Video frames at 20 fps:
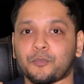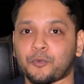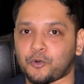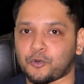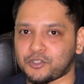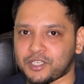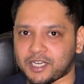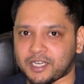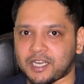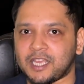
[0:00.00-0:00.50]

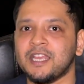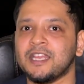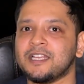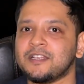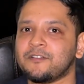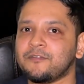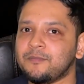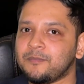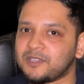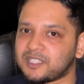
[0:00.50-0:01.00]
project,
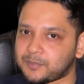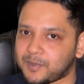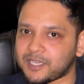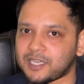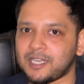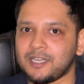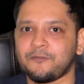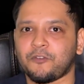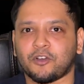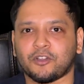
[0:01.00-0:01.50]

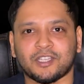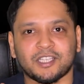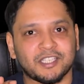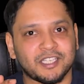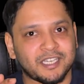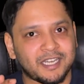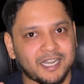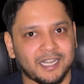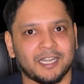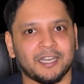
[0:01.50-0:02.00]
especially for the
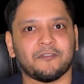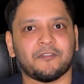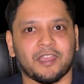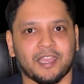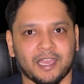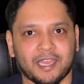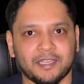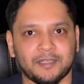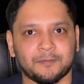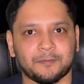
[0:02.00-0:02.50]
generative
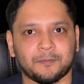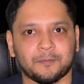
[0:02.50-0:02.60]
AI.